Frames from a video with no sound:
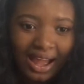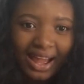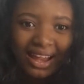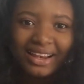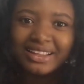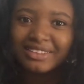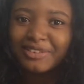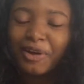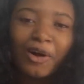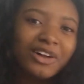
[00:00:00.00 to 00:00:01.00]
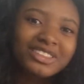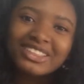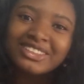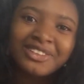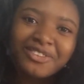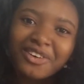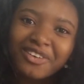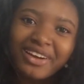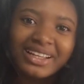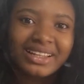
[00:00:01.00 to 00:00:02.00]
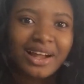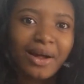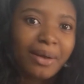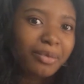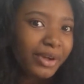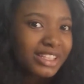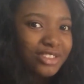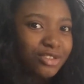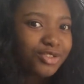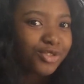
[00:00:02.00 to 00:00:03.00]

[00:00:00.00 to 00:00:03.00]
and it's all shades of wrong right now. I'm going to